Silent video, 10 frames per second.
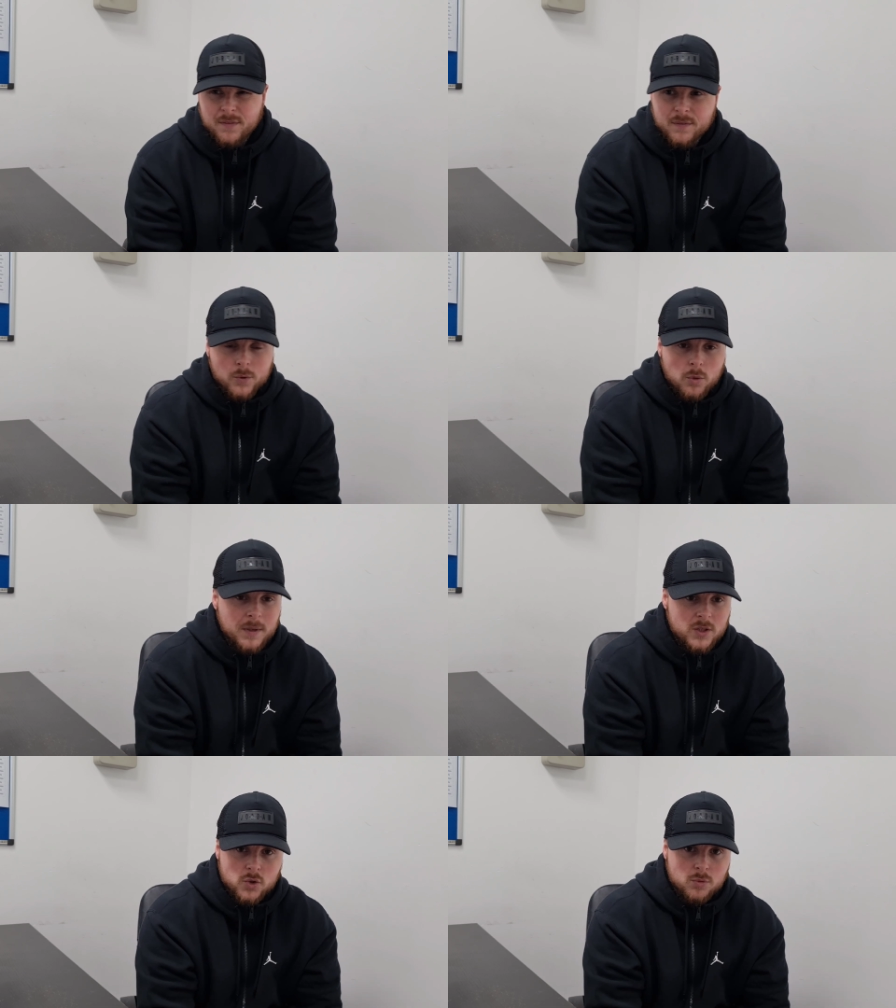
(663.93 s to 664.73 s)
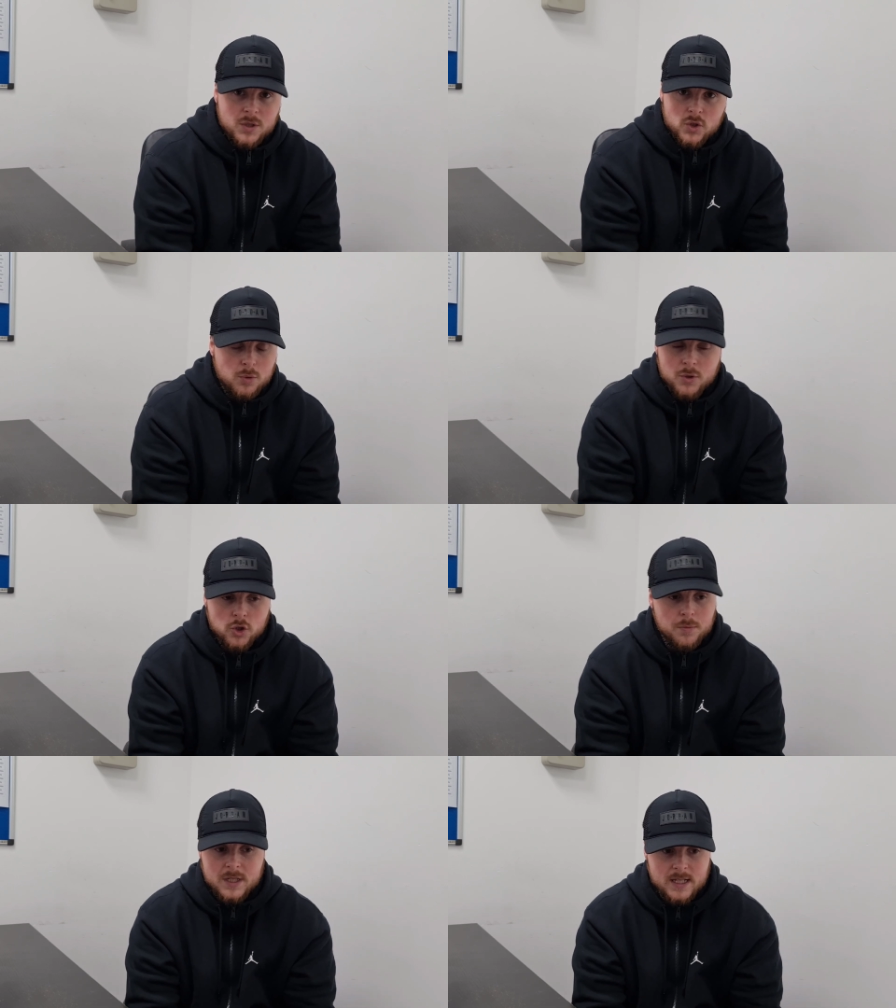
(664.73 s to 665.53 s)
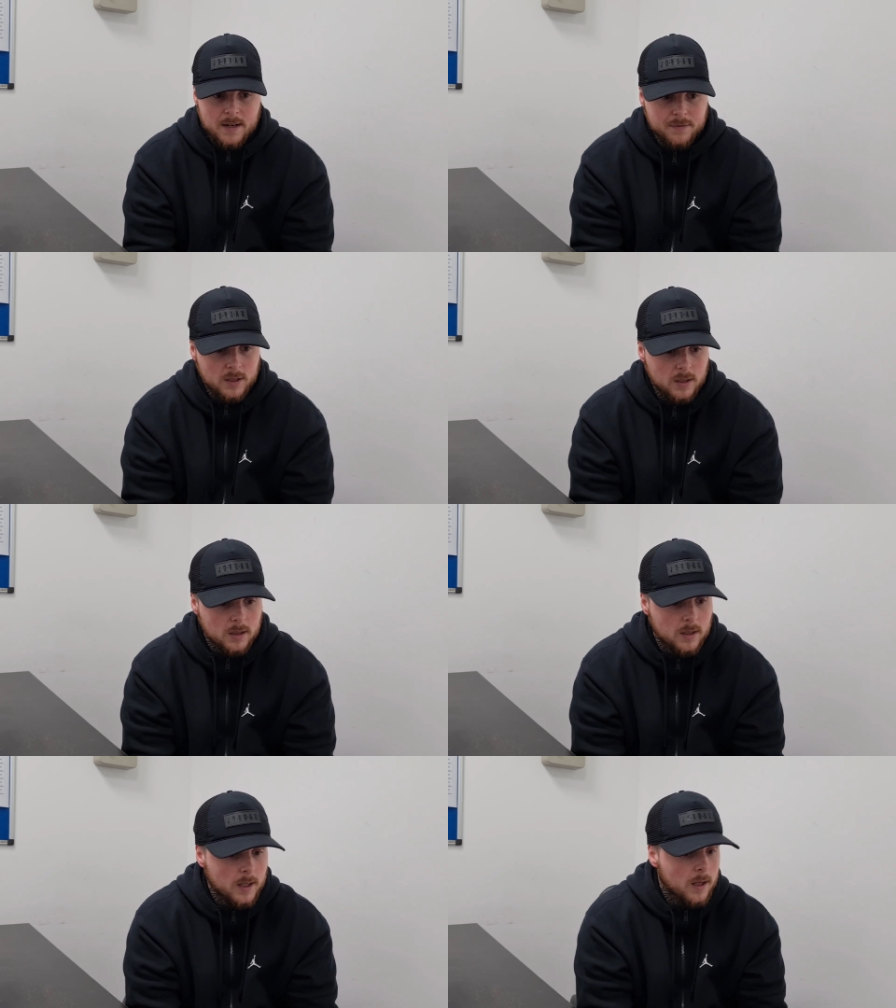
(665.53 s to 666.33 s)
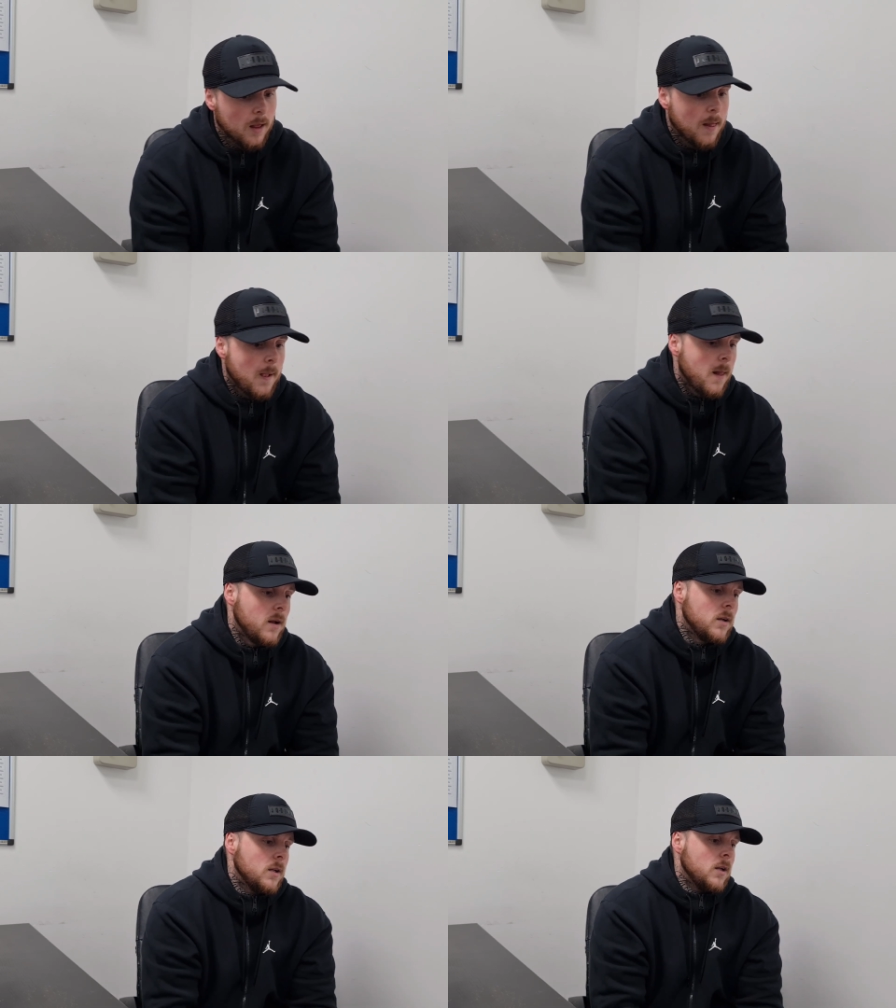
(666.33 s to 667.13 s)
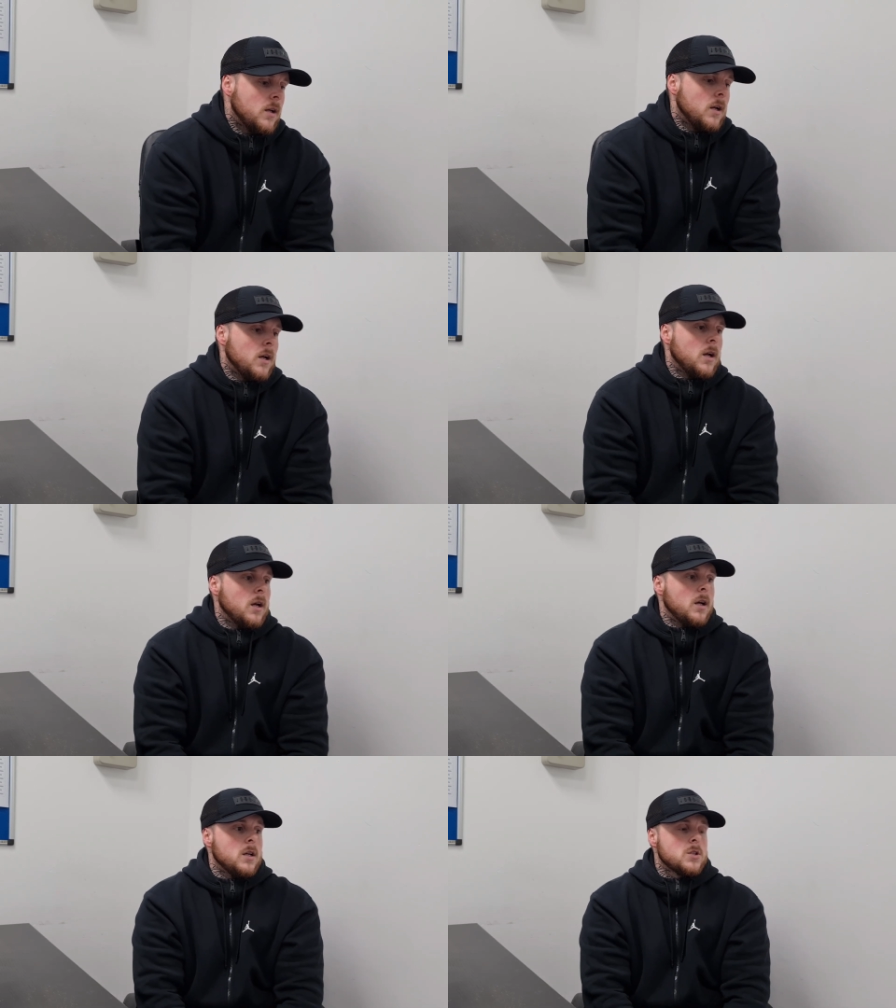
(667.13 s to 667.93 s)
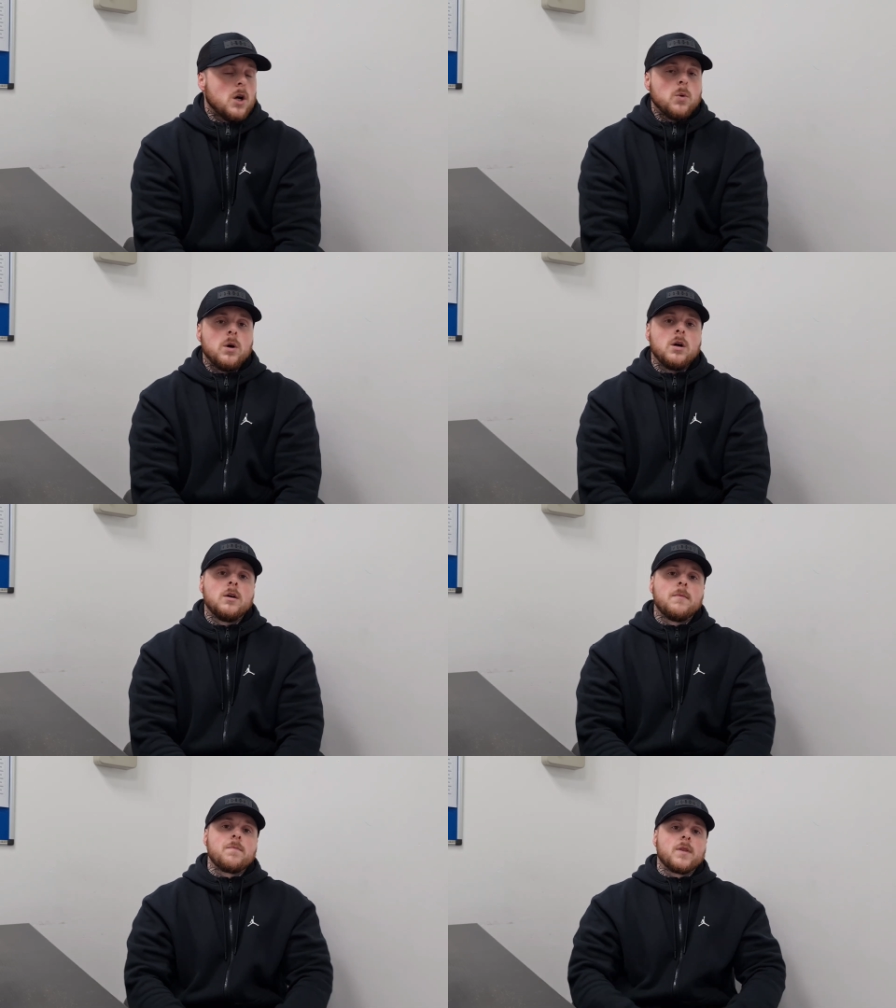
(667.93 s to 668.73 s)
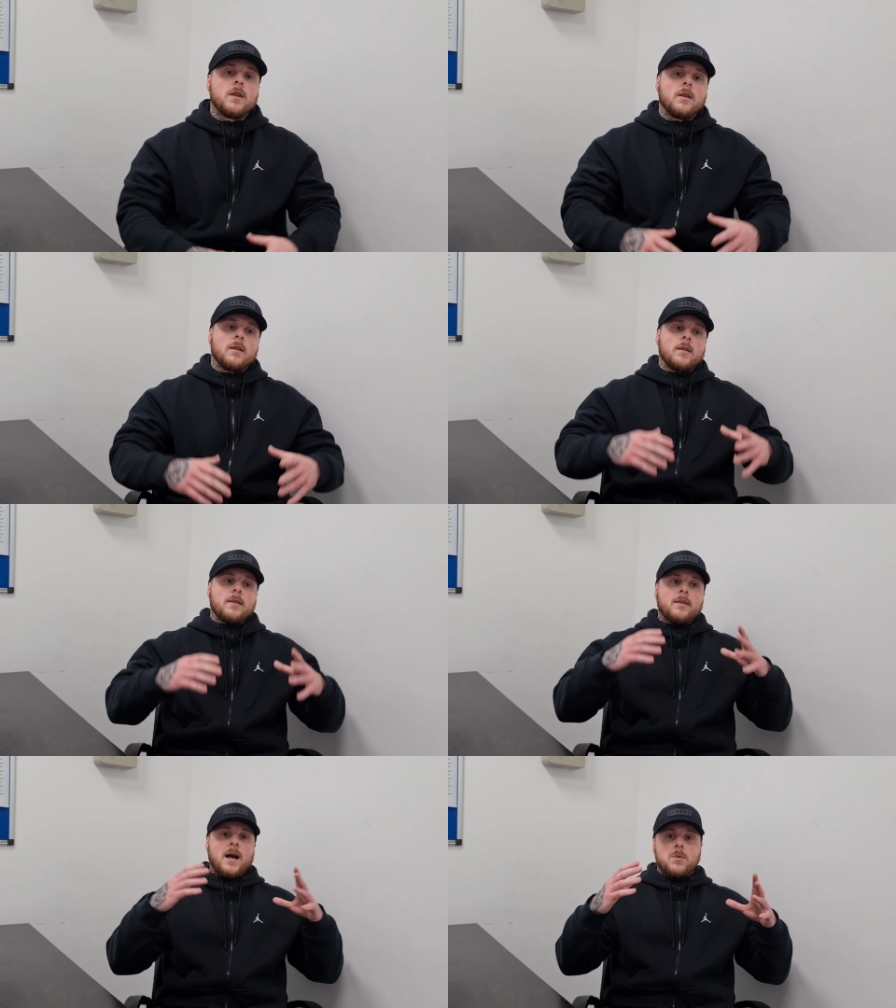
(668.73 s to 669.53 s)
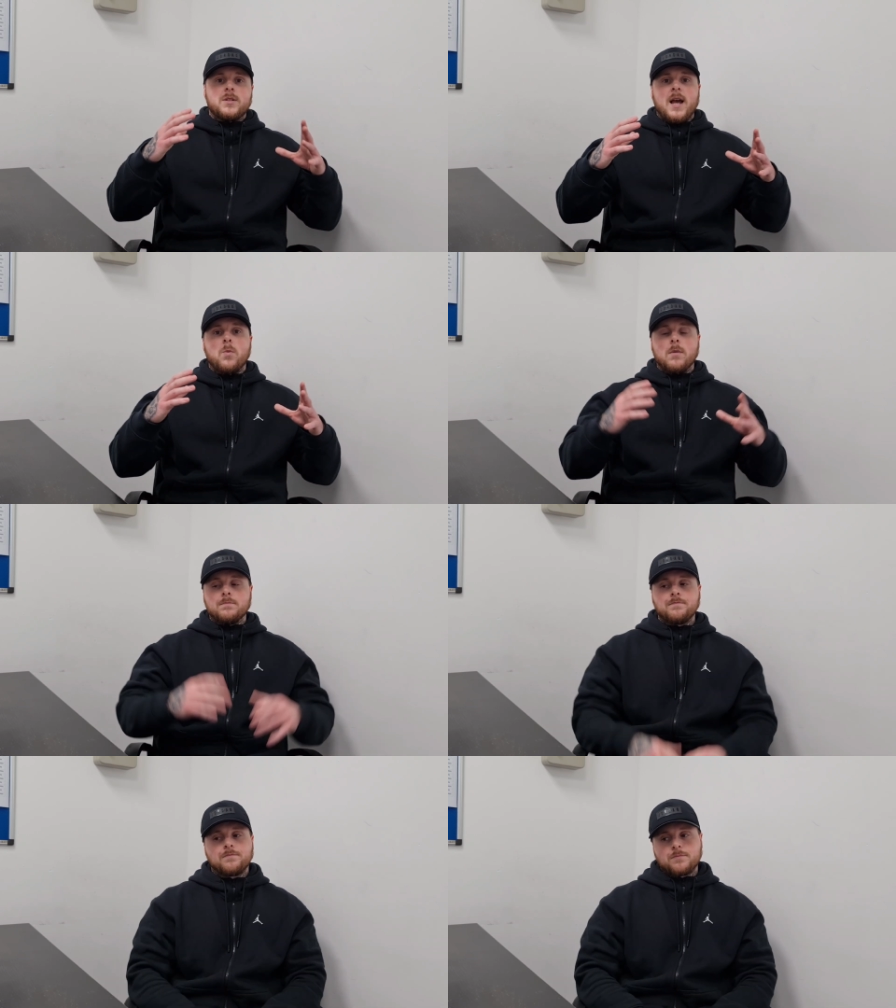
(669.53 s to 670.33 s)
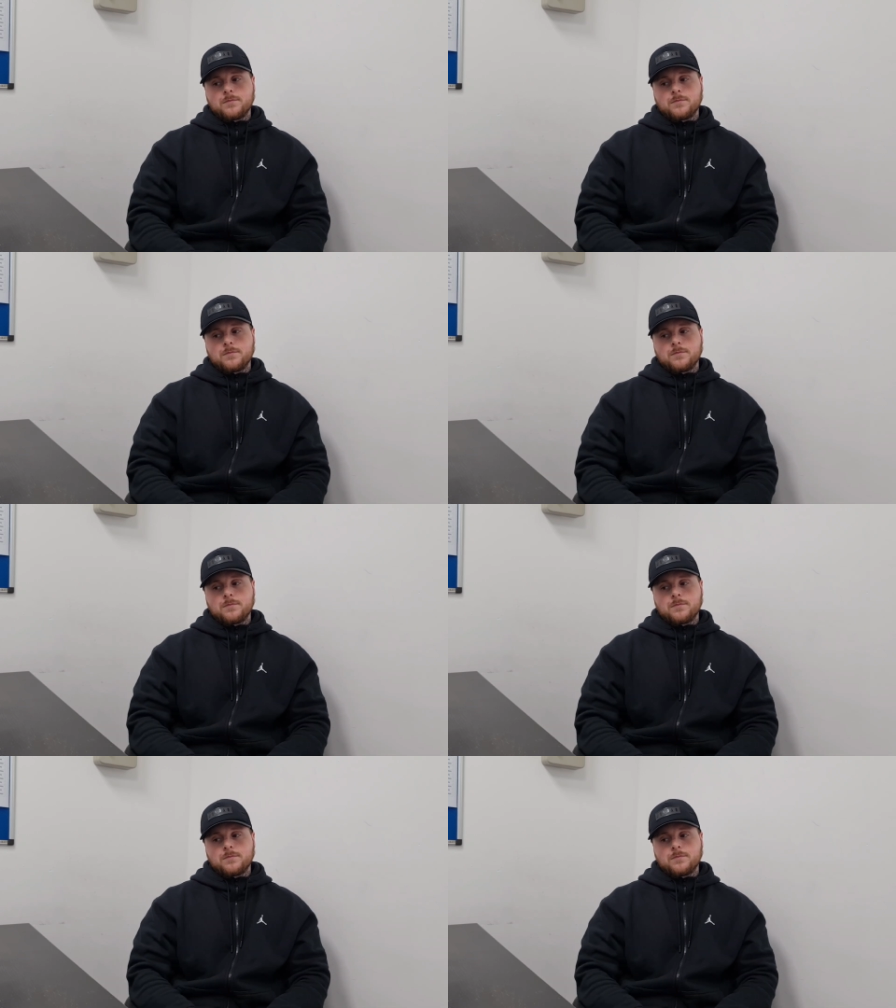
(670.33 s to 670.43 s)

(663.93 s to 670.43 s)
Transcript: 54 minutes or something, something, something soft. Okay. So that was day one.